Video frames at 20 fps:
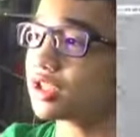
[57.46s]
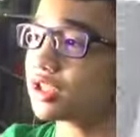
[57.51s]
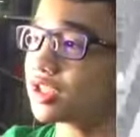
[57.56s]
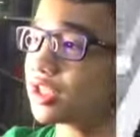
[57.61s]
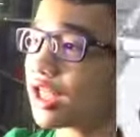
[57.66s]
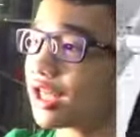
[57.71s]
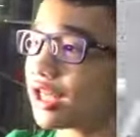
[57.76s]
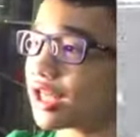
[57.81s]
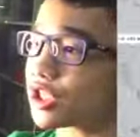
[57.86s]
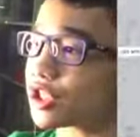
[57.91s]
is
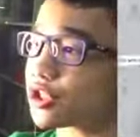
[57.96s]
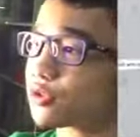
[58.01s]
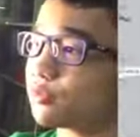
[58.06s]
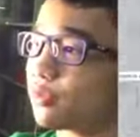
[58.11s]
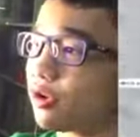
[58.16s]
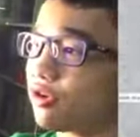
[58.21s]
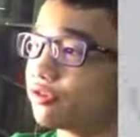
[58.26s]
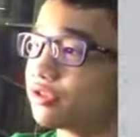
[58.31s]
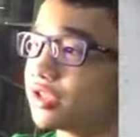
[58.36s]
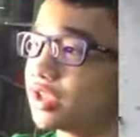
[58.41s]
like a
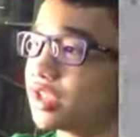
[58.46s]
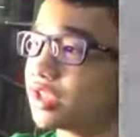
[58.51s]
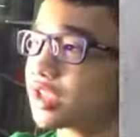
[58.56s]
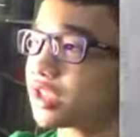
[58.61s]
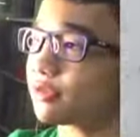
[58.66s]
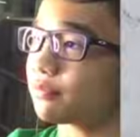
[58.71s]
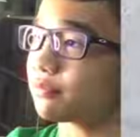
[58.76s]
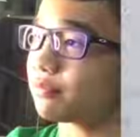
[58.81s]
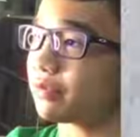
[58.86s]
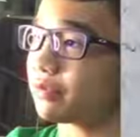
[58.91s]
small
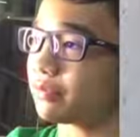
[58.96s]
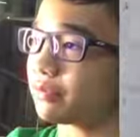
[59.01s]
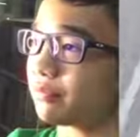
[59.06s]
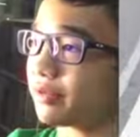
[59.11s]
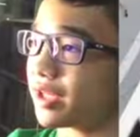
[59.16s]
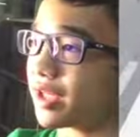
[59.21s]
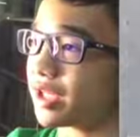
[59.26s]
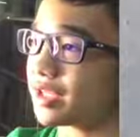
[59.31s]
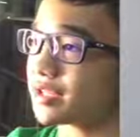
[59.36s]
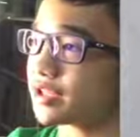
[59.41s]
detailed
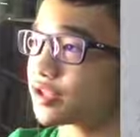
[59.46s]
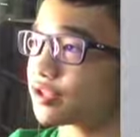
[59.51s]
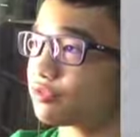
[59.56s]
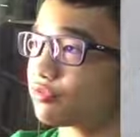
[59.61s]
place